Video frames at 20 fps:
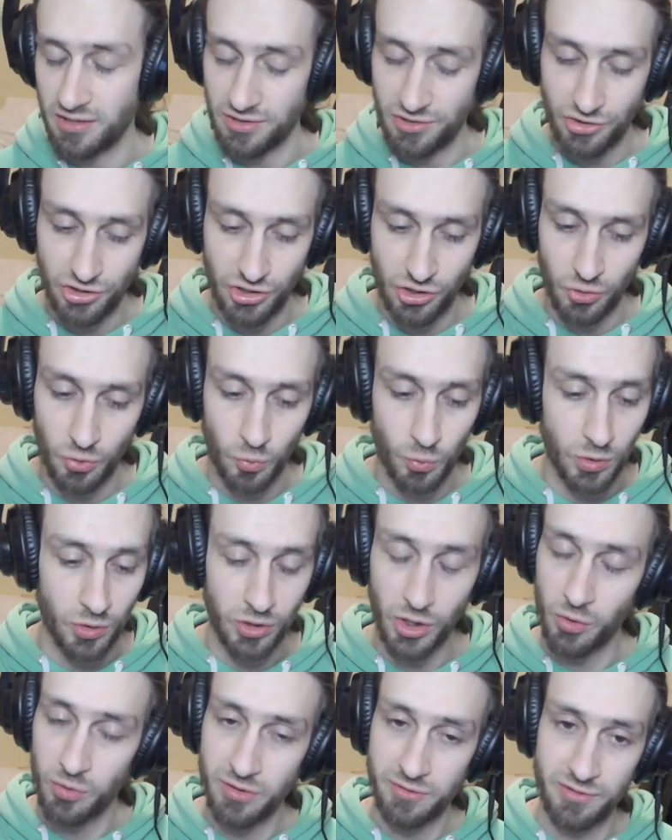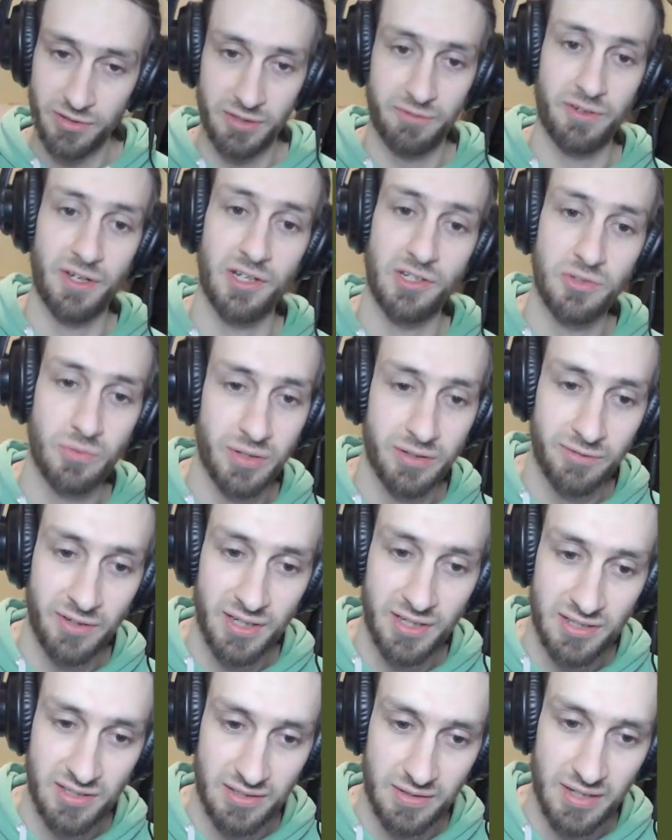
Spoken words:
So we'll go over the first one first.